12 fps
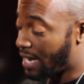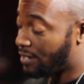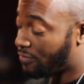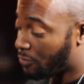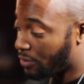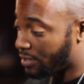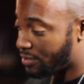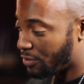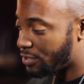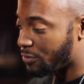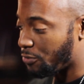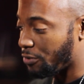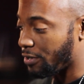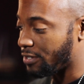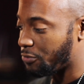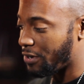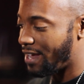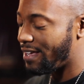94 The Source of
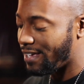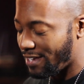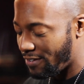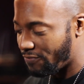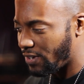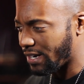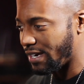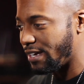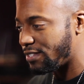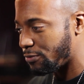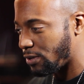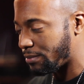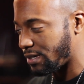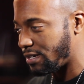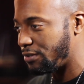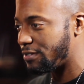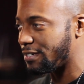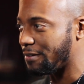Wars where he fucking interrupted
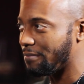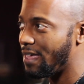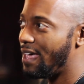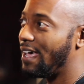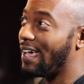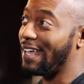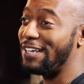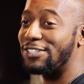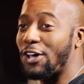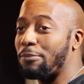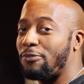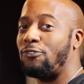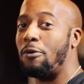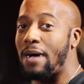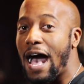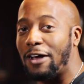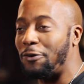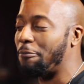Q-Tip. And he started
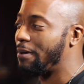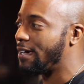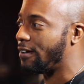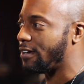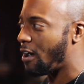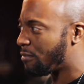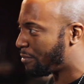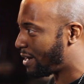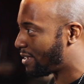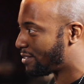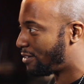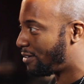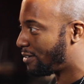performing Out on Bail. Y'all remember that song?